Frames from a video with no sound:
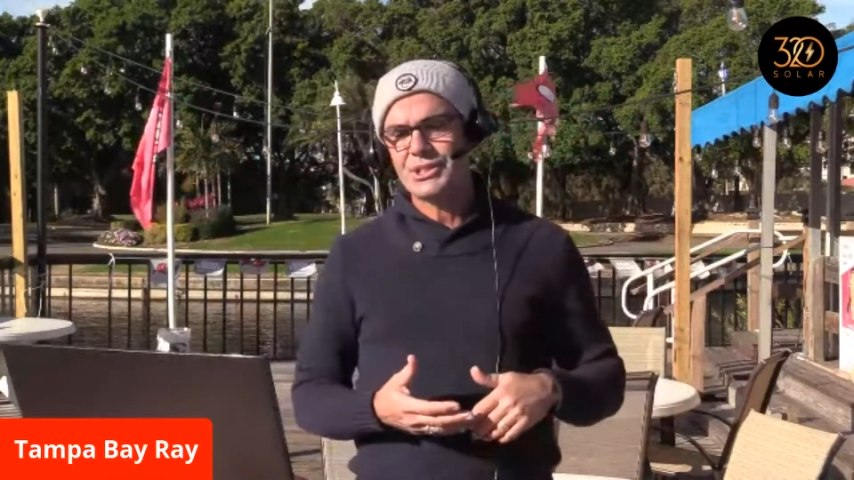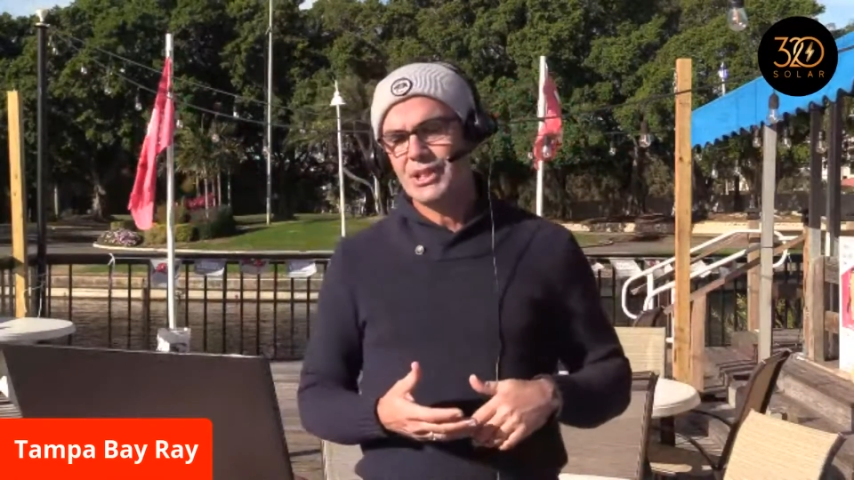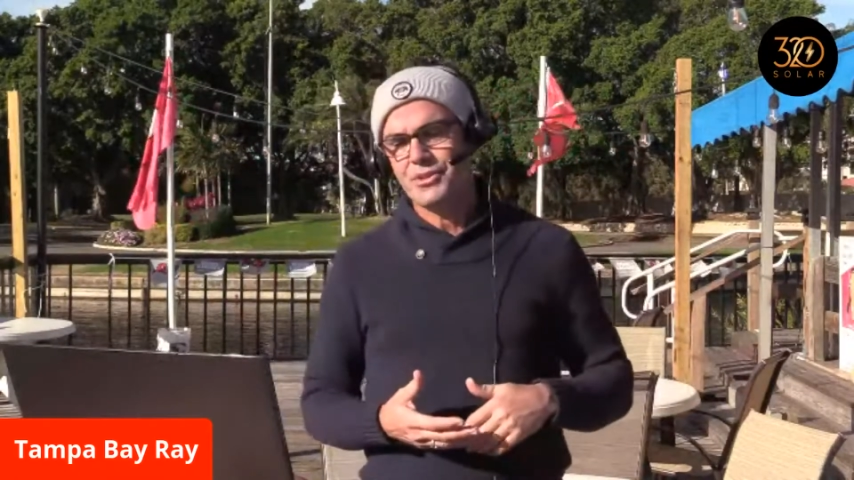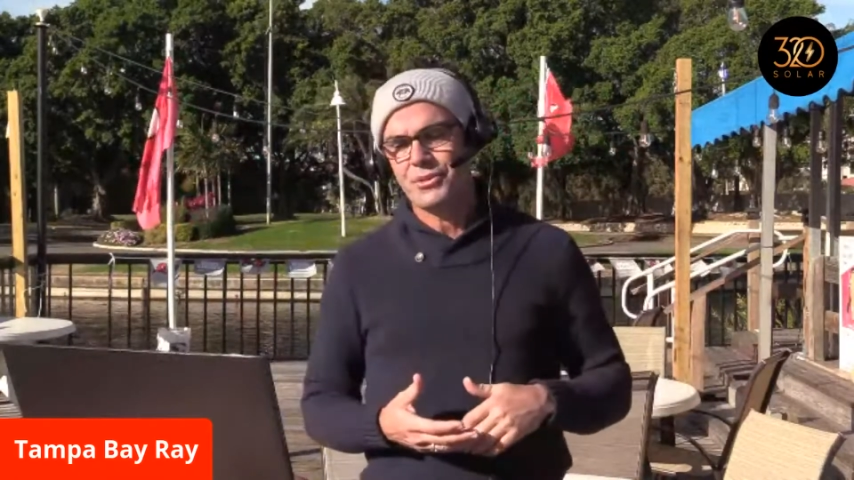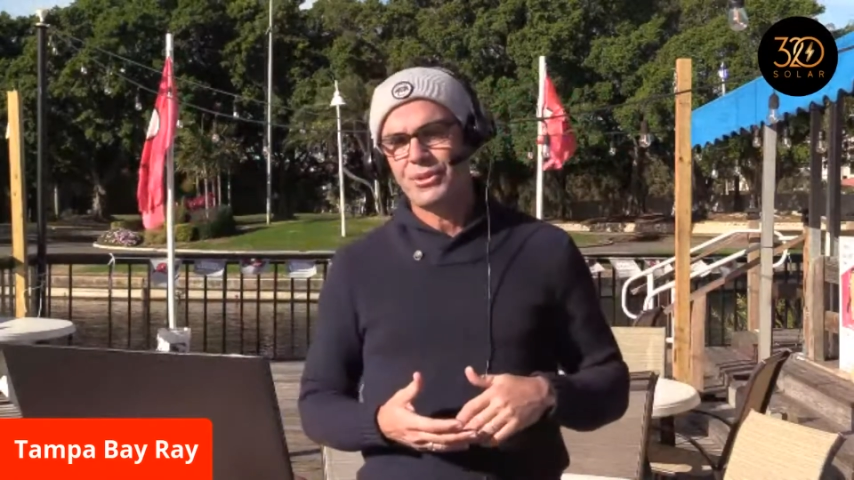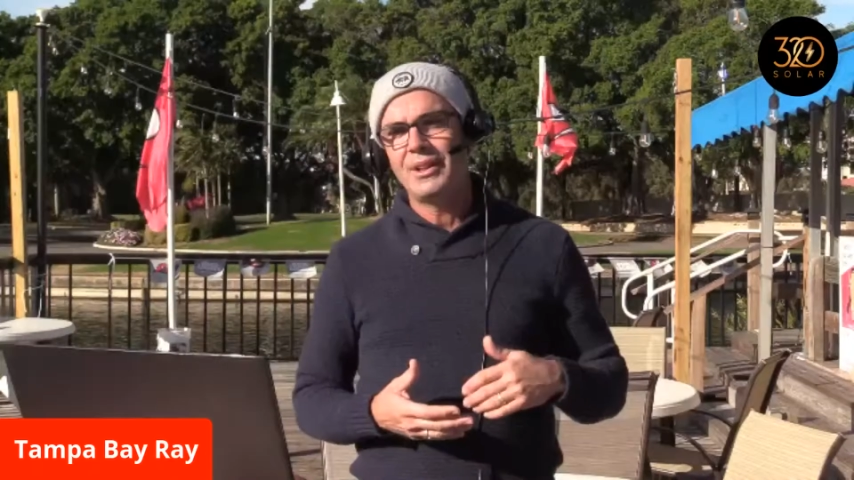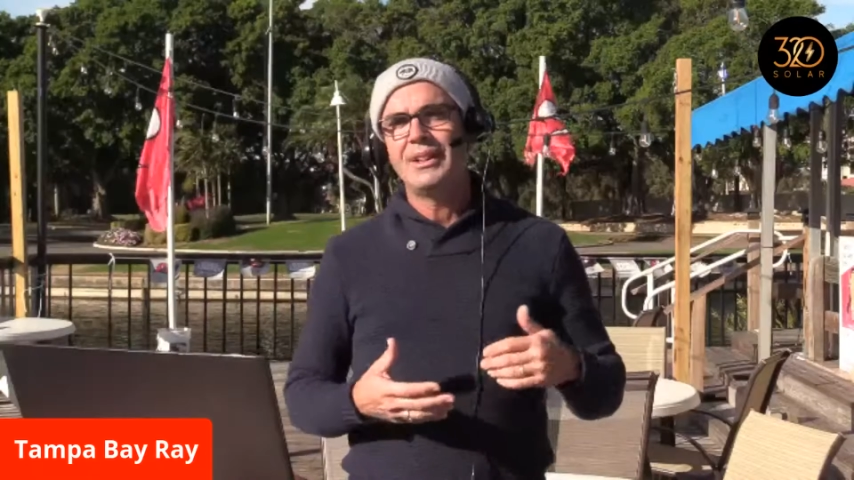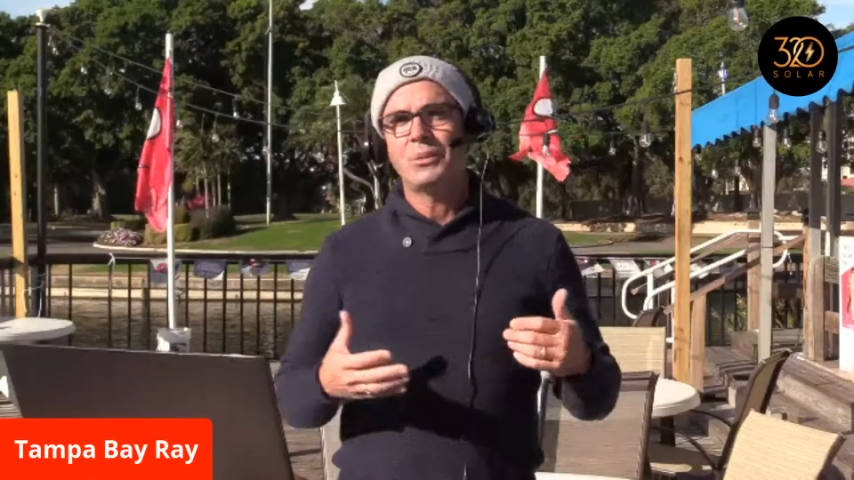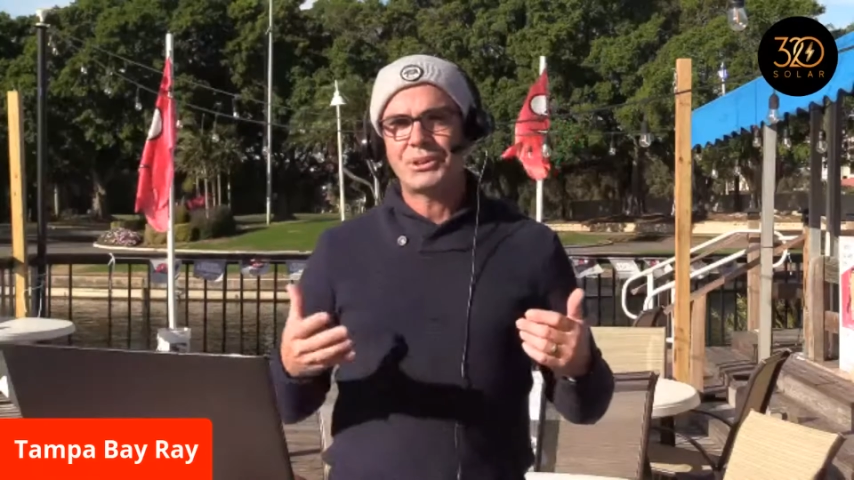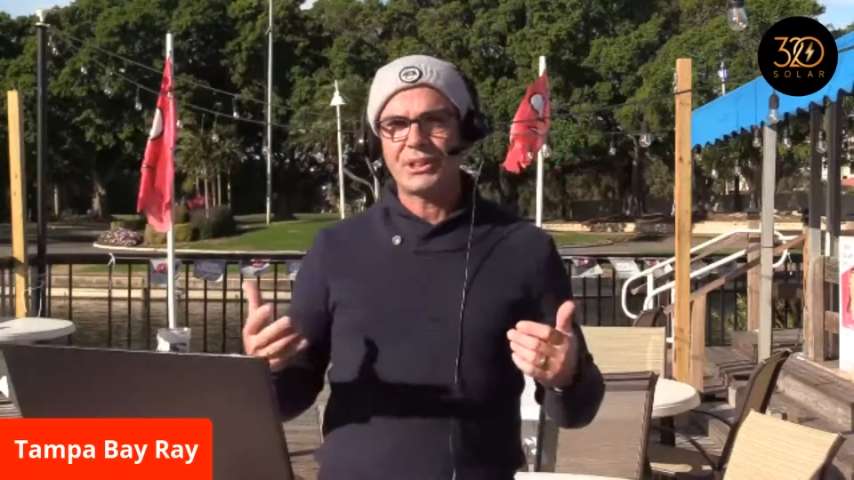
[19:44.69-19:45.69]
Central
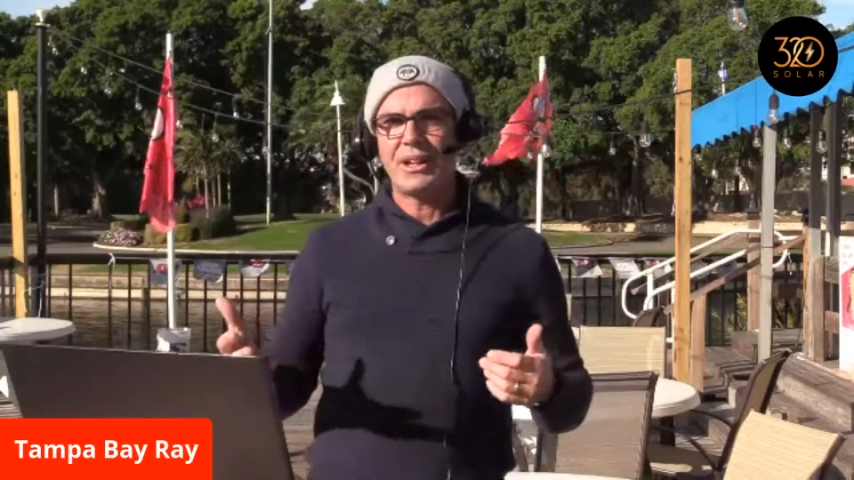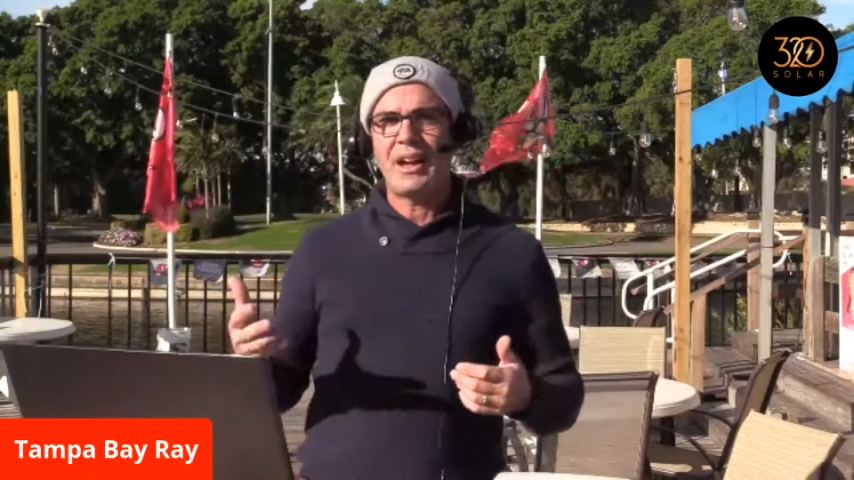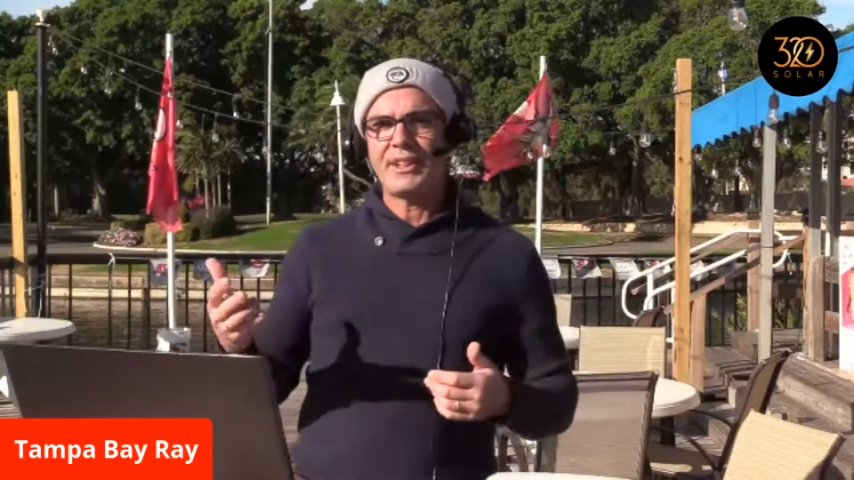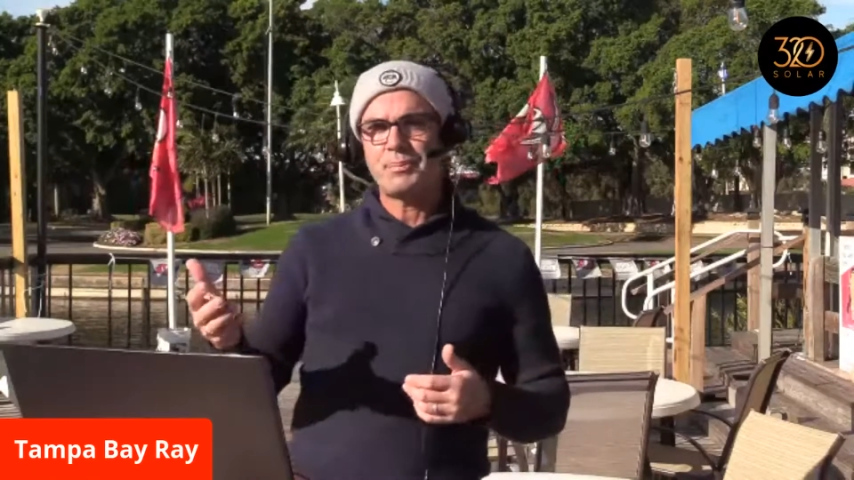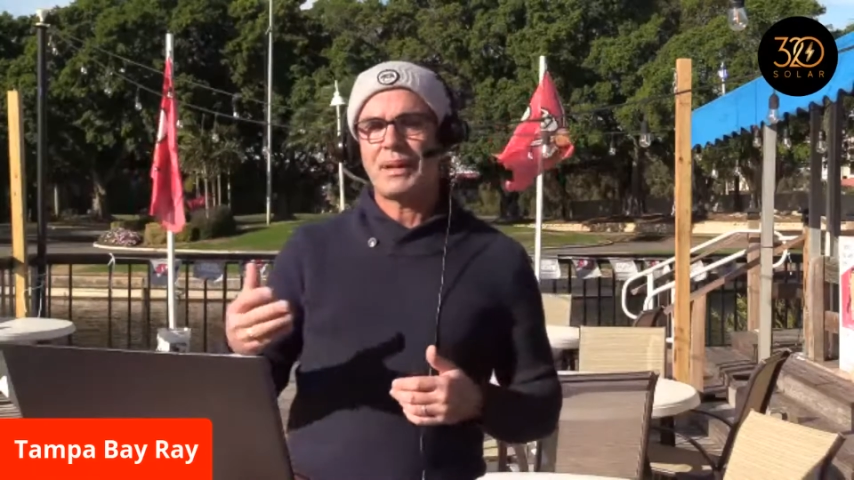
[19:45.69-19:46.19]
with the Lions,